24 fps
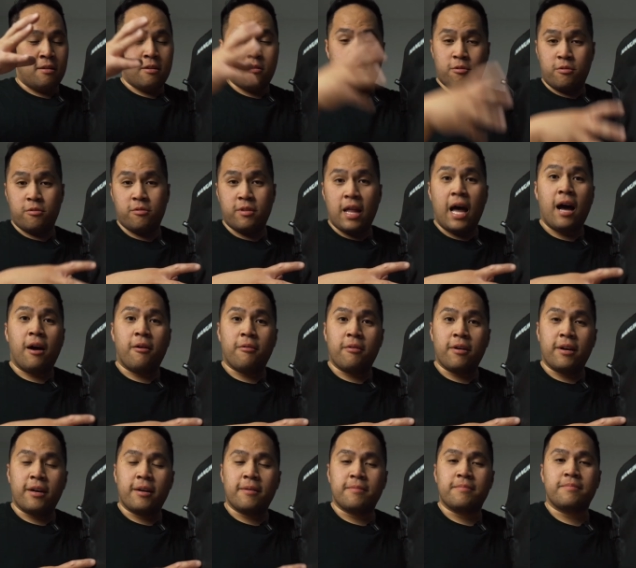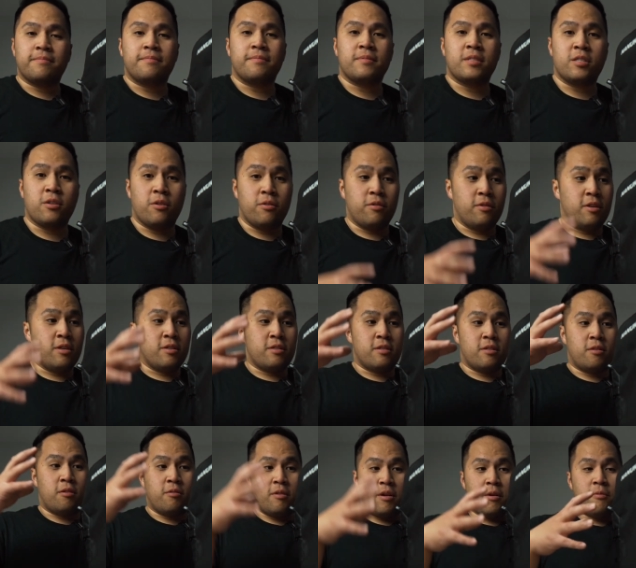through that way. So there's
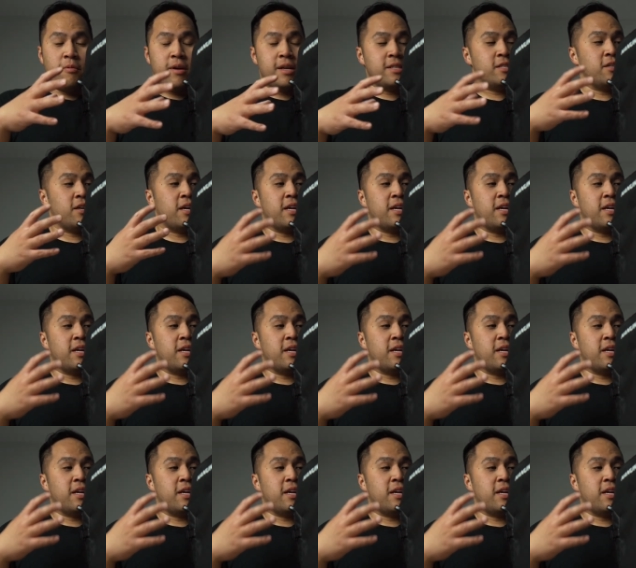3 ways